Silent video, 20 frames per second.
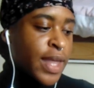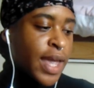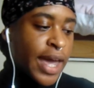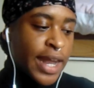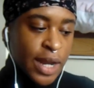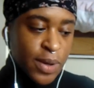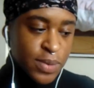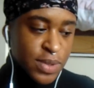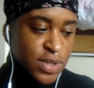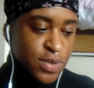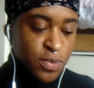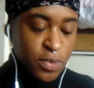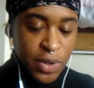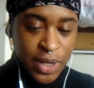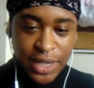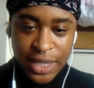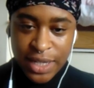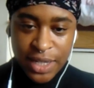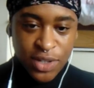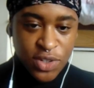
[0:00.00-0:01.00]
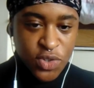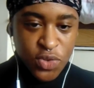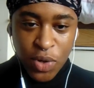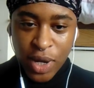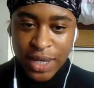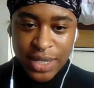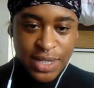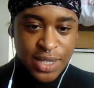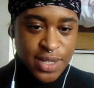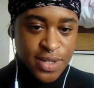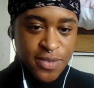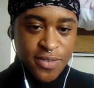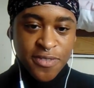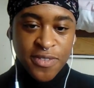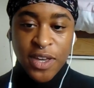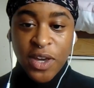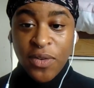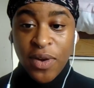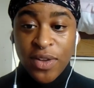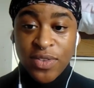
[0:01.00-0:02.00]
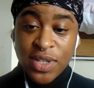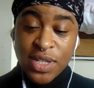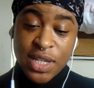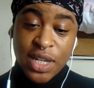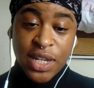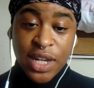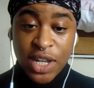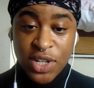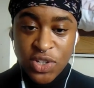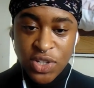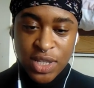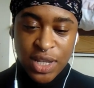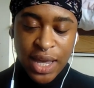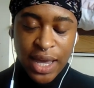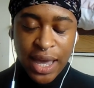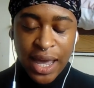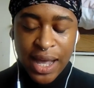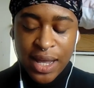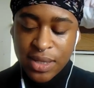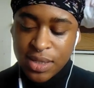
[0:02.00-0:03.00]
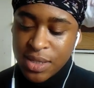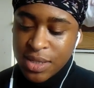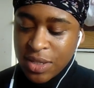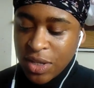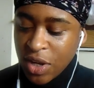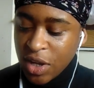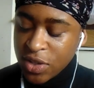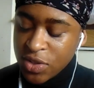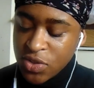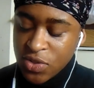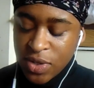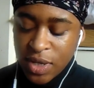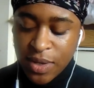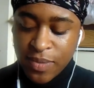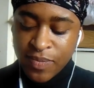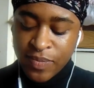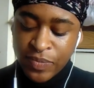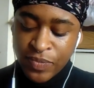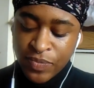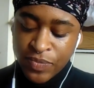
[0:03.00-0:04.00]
and I was really trying to figure out this connection that I had to the country.